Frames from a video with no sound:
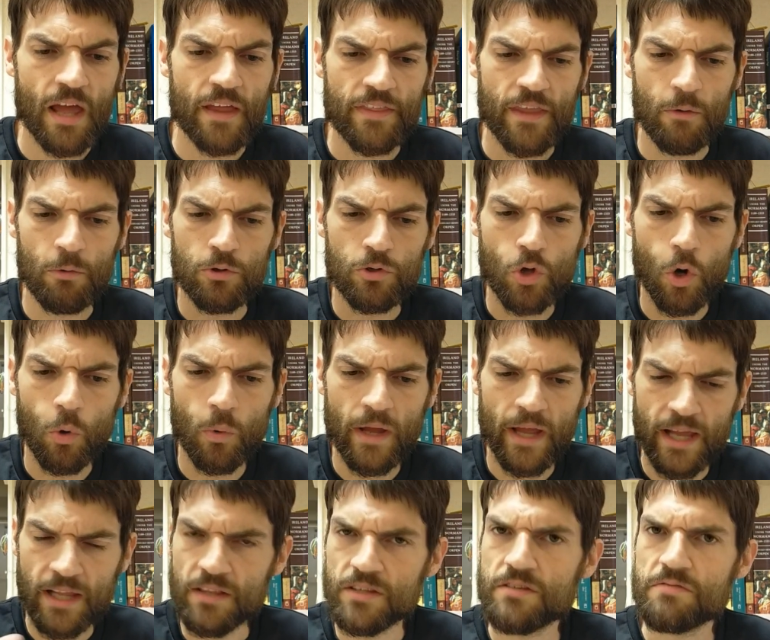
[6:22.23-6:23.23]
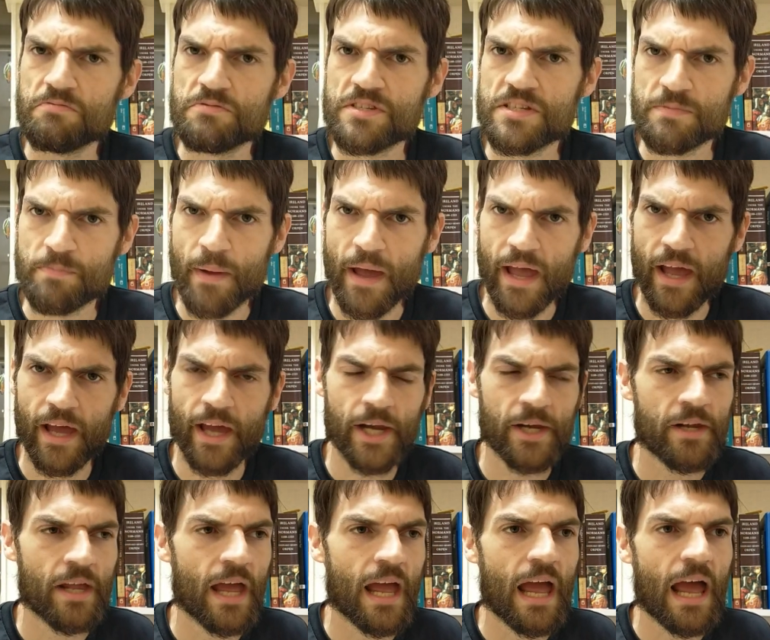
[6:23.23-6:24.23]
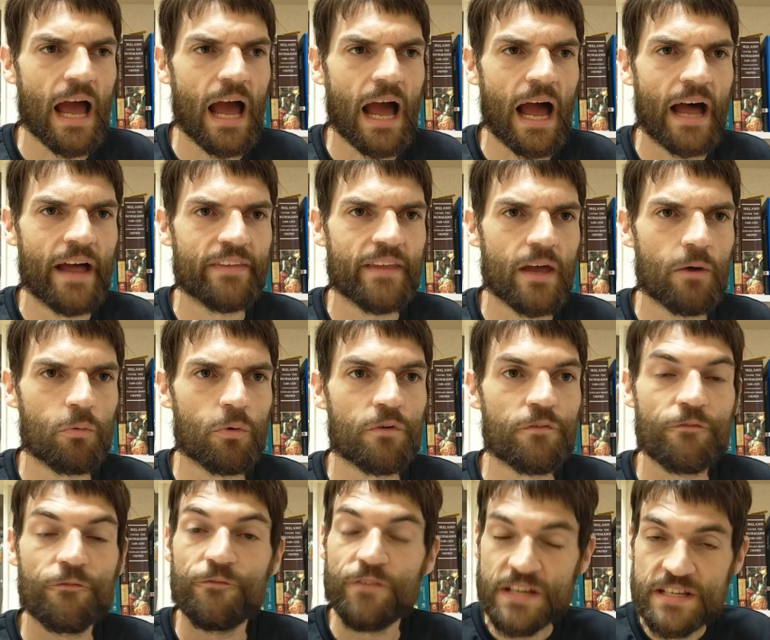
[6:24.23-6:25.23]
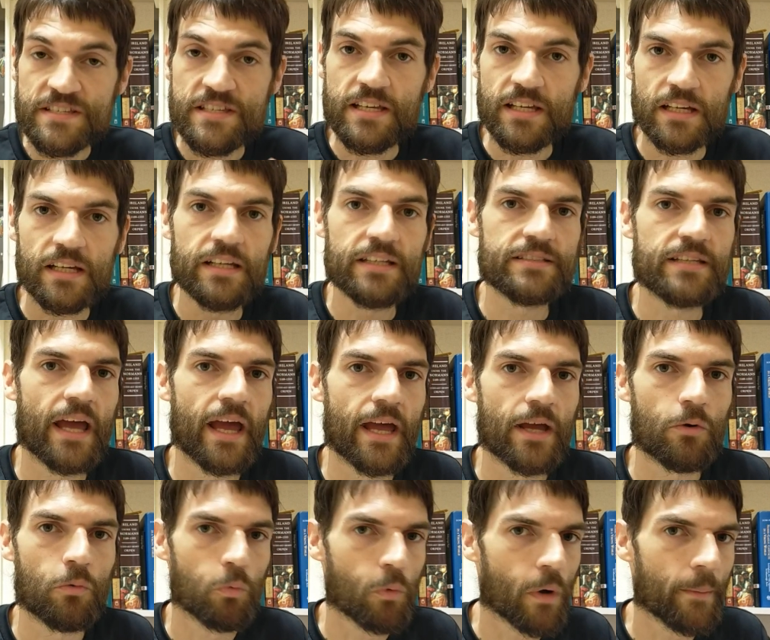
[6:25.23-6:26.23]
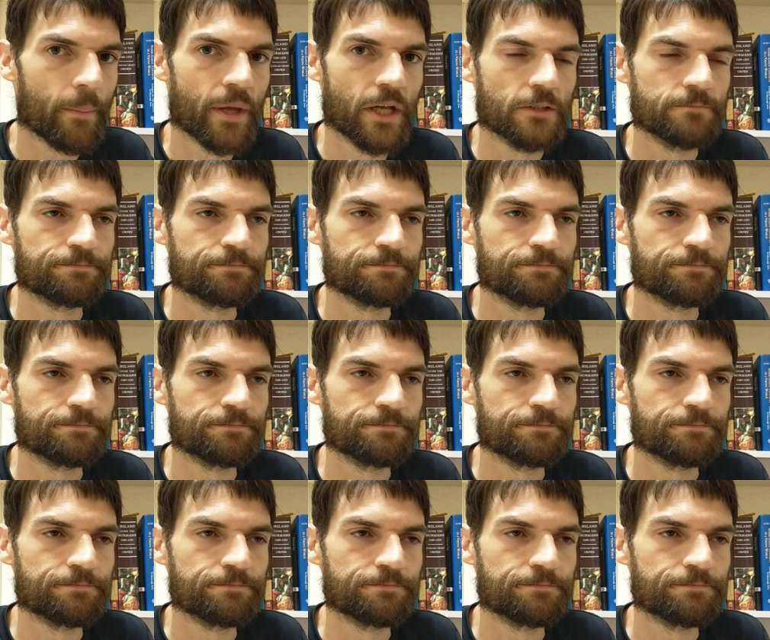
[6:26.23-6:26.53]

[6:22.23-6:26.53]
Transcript: They would go into Spain and they would physically take women.